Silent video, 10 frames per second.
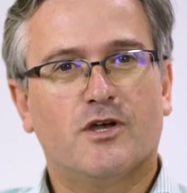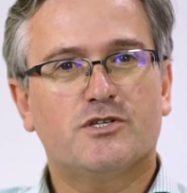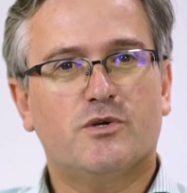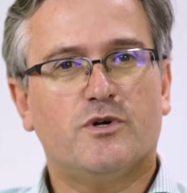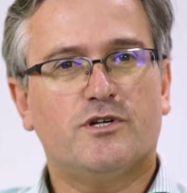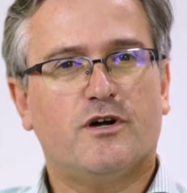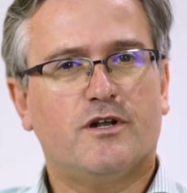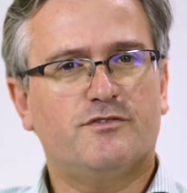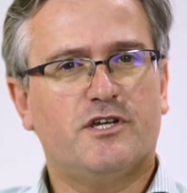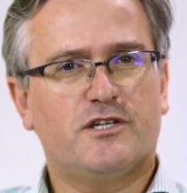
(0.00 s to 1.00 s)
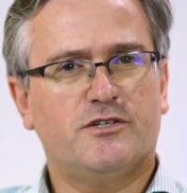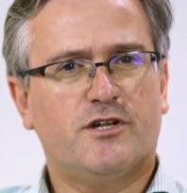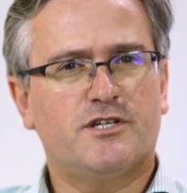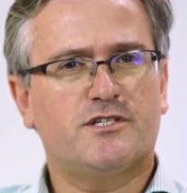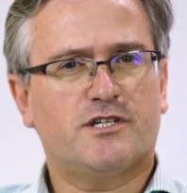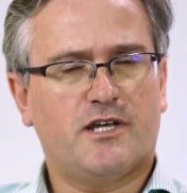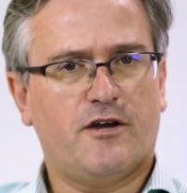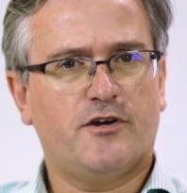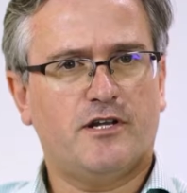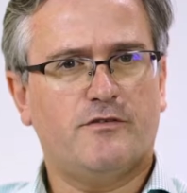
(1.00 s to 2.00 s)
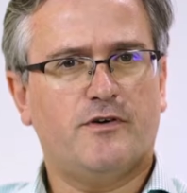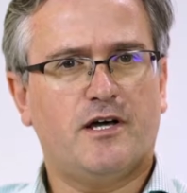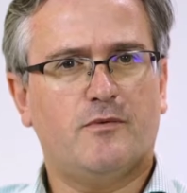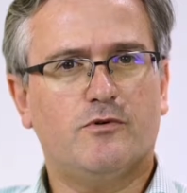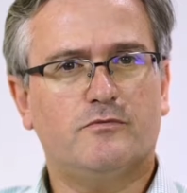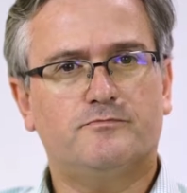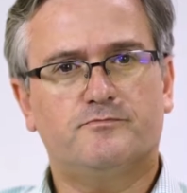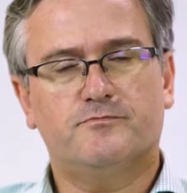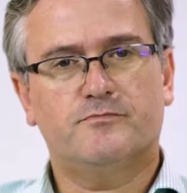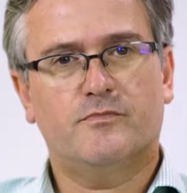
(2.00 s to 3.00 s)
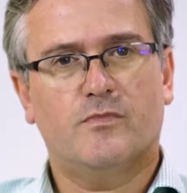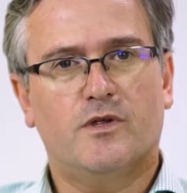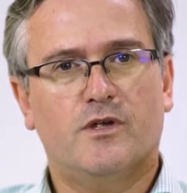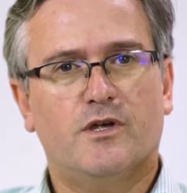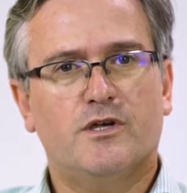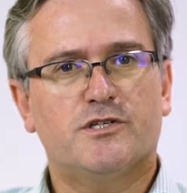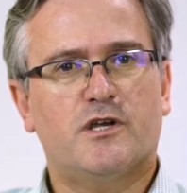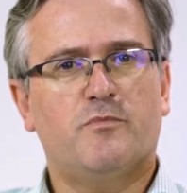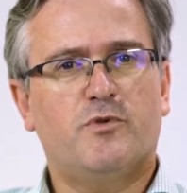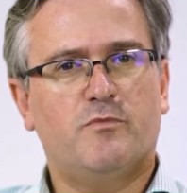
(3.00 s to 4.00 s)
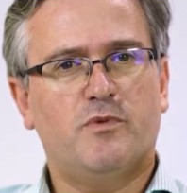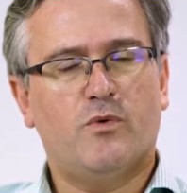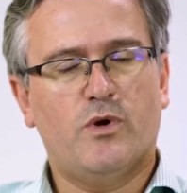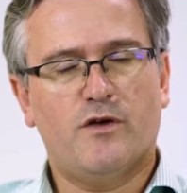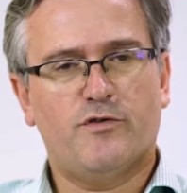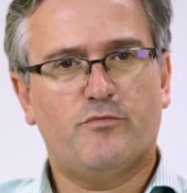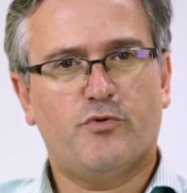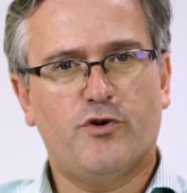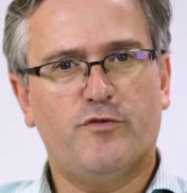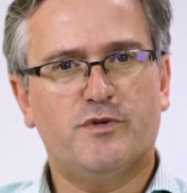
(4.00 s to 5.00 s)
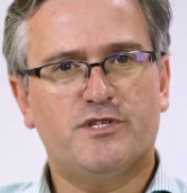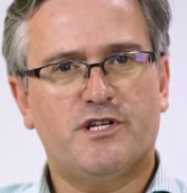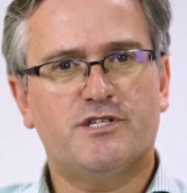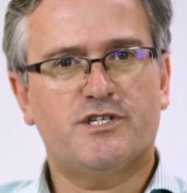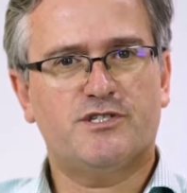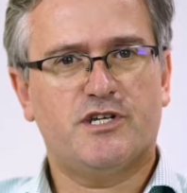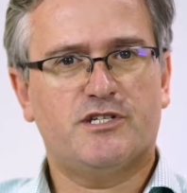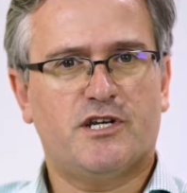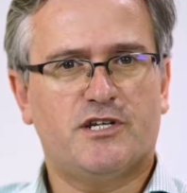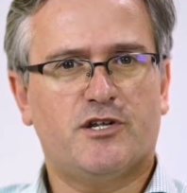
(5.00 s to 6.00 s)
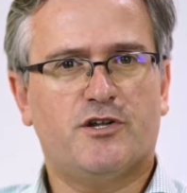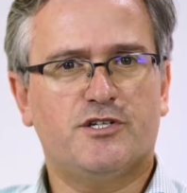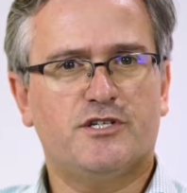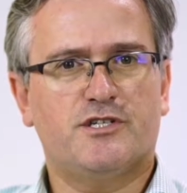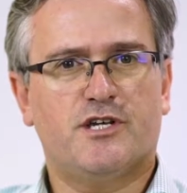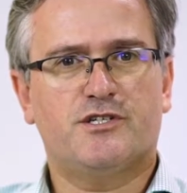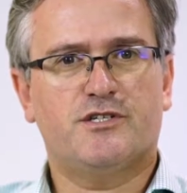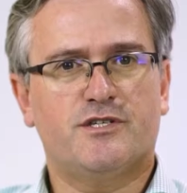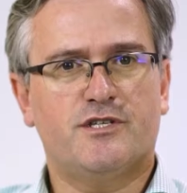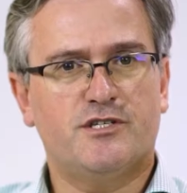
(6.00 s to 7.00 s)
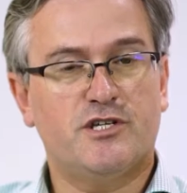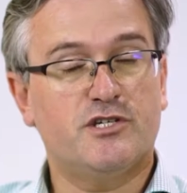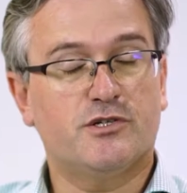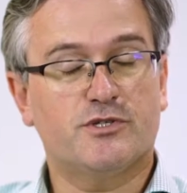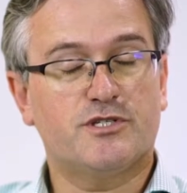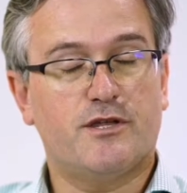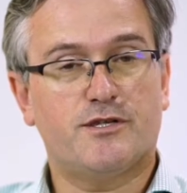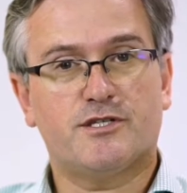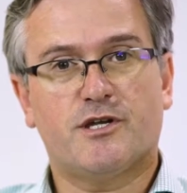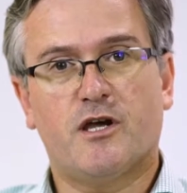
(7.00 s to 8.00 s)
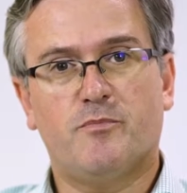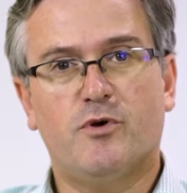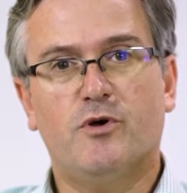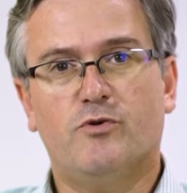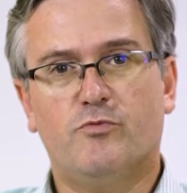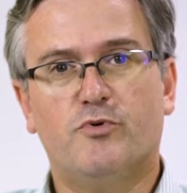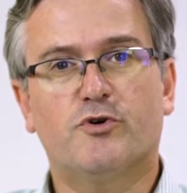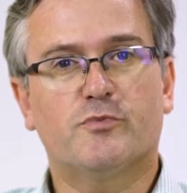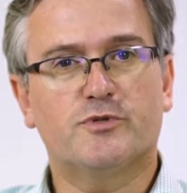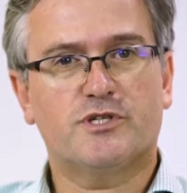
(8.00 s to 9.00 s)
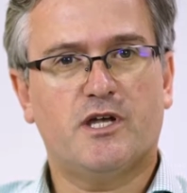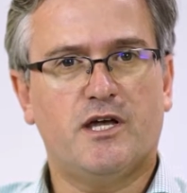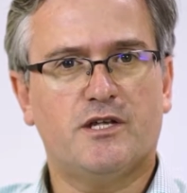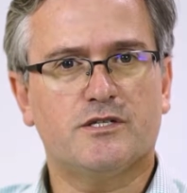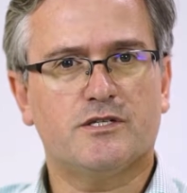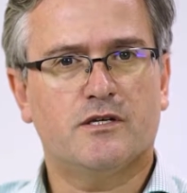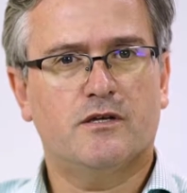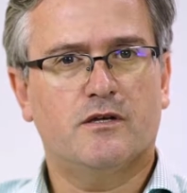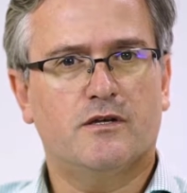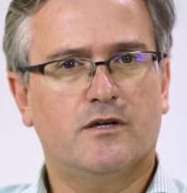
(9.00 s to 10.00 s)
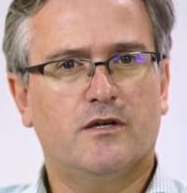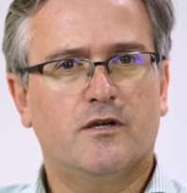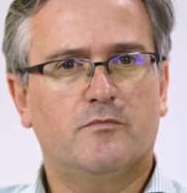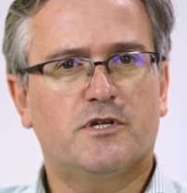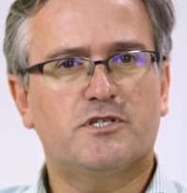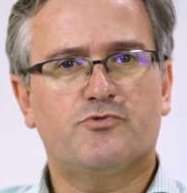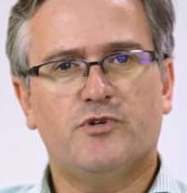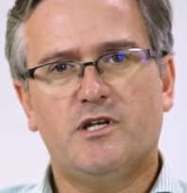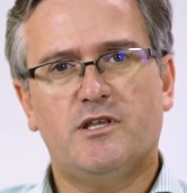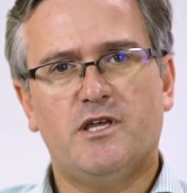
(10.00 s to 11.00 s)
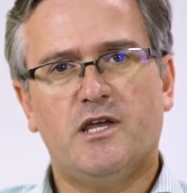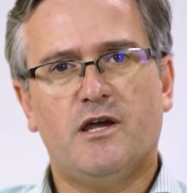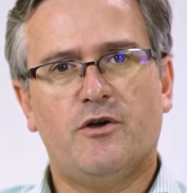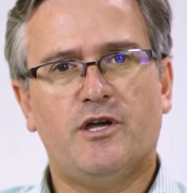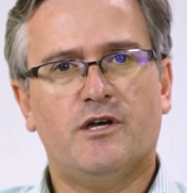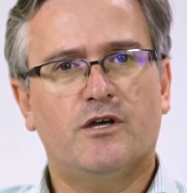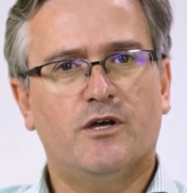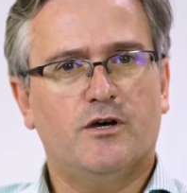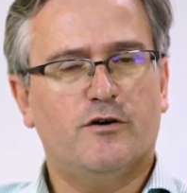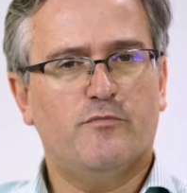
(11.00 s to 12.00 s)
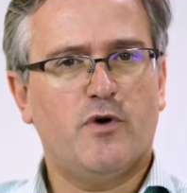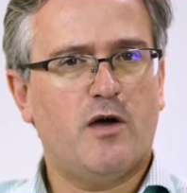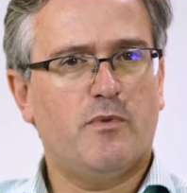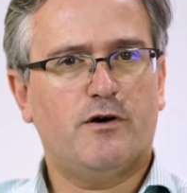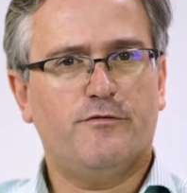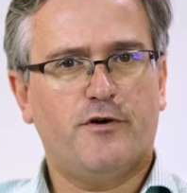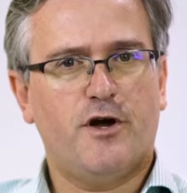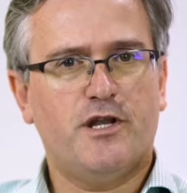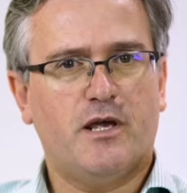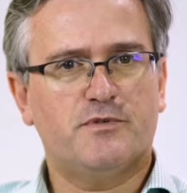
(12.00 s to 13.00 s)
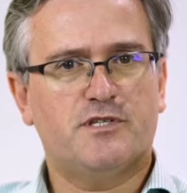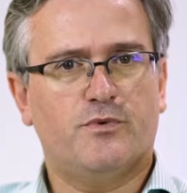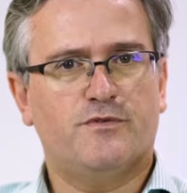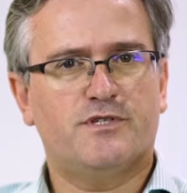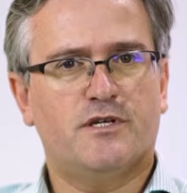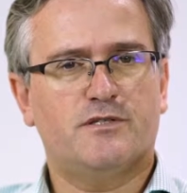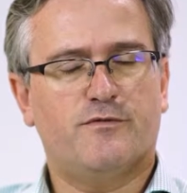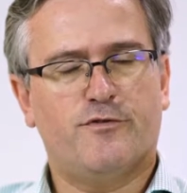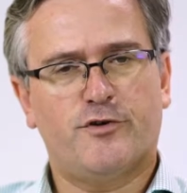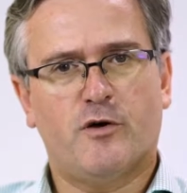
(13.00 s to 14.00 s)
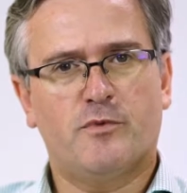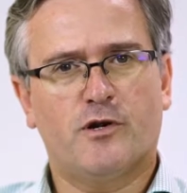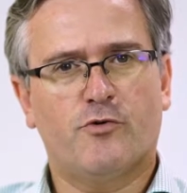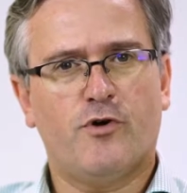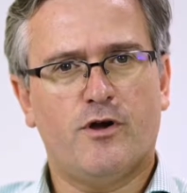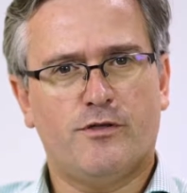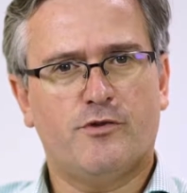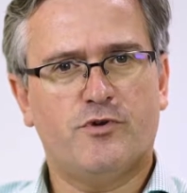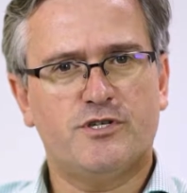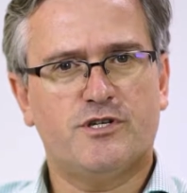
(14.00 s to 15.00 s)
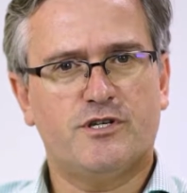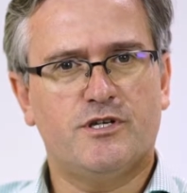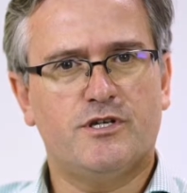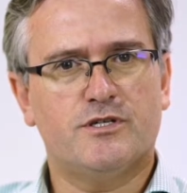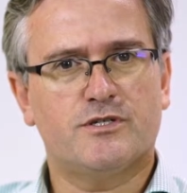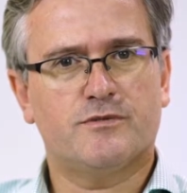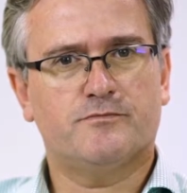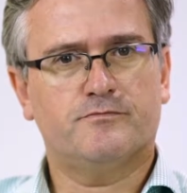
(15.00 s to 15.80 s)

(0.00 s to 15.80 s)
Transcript: So what kind of technologies are currently available? So you'd be aware of improvements in existing technology such the digital stethoscope or portable scanners. But it's really in the area of mobile phone apps that we've seen some phenomenal growth in recent years.